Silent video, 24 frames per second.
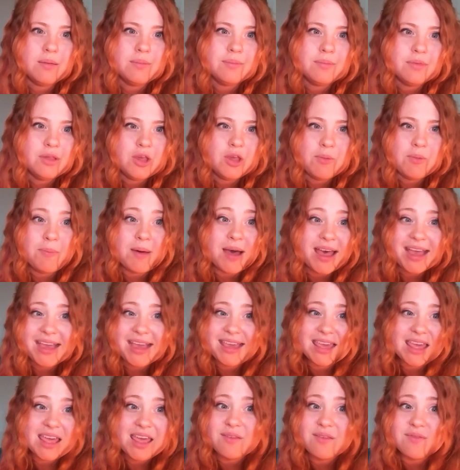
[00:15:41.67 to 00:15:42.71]
you buy a
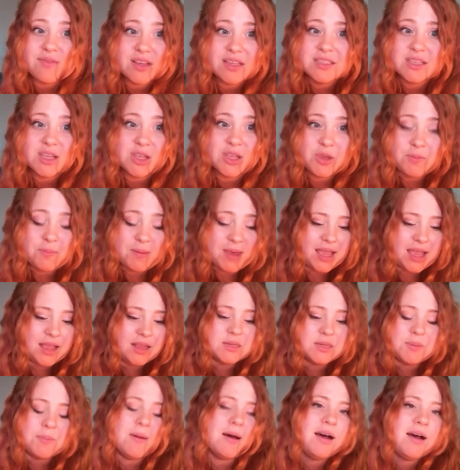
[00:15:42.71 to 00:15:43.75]
canvas and you paint
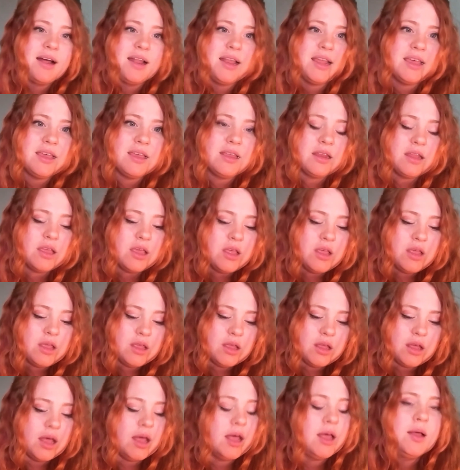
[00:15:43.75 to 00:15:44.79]
upon it,
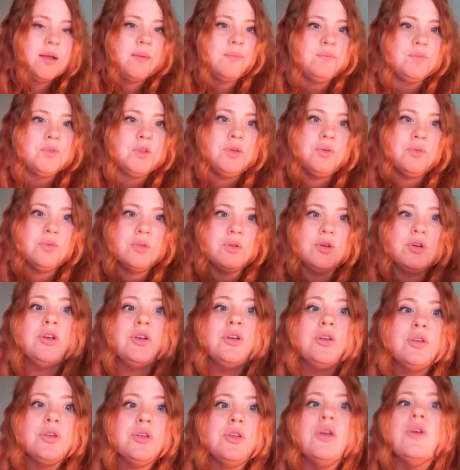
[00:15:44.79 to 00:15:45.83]
you
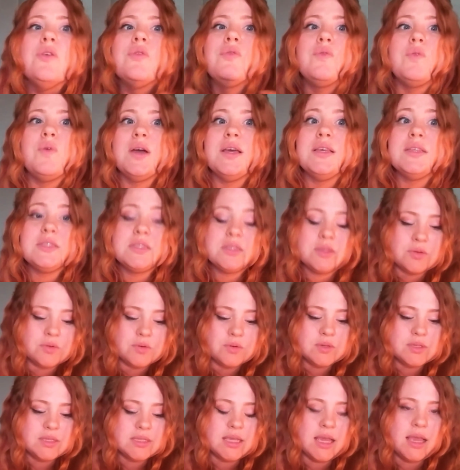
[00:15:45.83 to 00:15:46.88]
learn your voice through
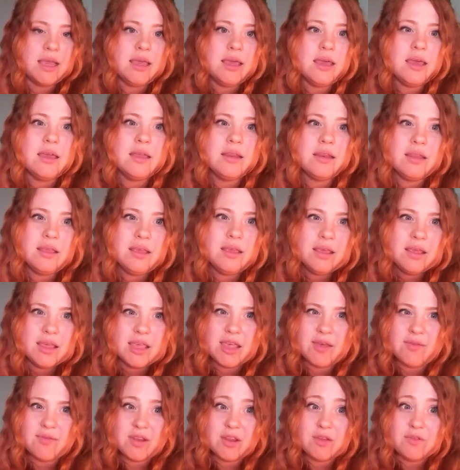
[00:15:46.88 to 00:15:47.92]
singing,
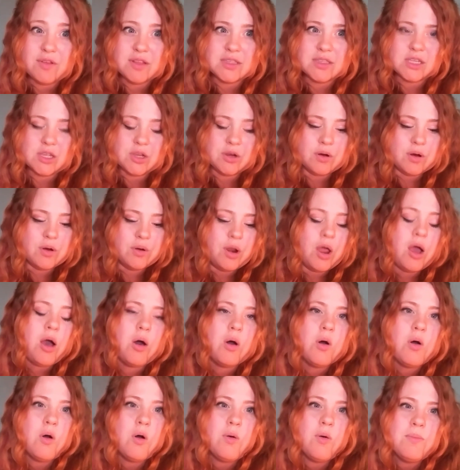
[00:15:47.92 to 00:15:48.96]
even if it's in your own
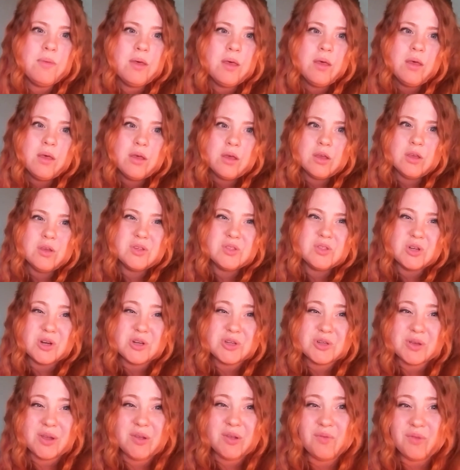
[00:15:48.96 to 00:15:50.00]
home. You start
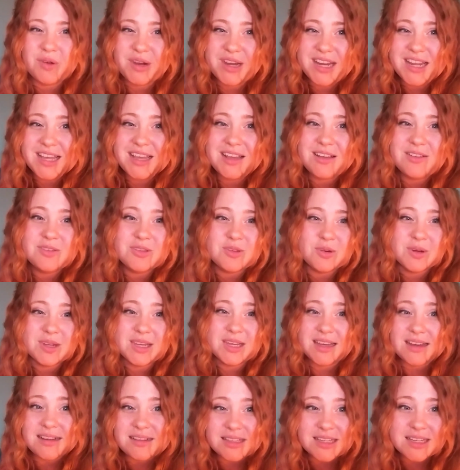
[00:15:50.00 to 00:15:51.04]
doing readings or
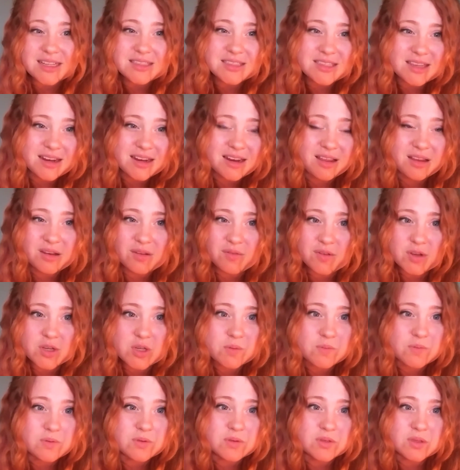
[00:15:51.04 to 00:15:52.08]
healings on
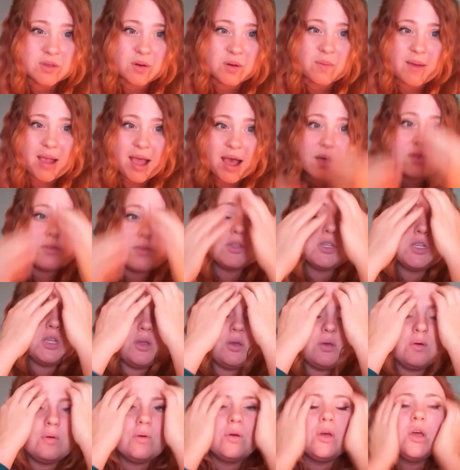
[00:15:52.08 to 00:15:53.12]
individuals around you.